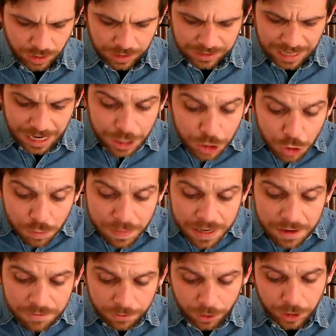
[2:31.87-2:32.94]
Take you me
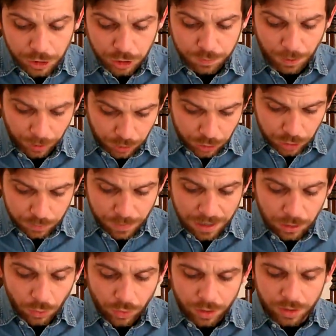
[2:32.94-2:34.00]
for a sponge, my
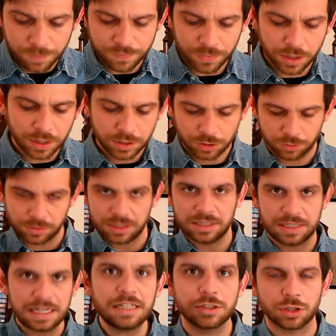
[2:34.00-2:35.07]
lord? So this is
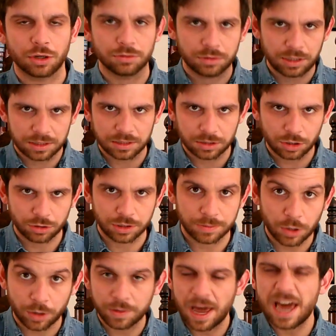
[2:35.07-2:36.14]
an insult. He's insulting,
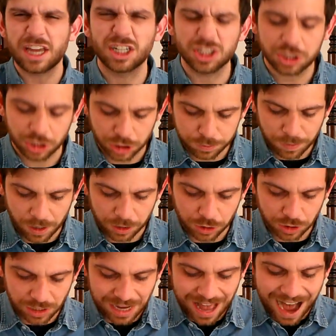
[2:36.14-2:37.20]
calling, hey, you're just a
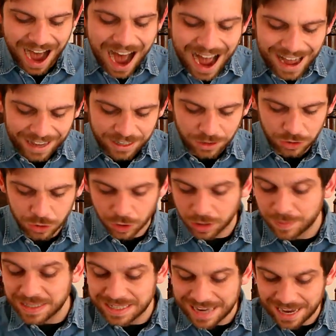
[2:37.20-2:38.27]
sponge. I, sir, that
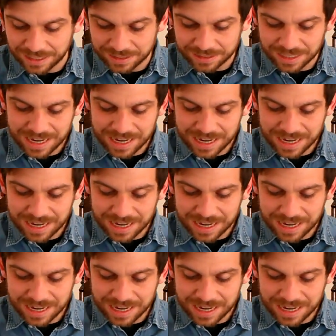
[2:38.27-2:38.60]
means yes.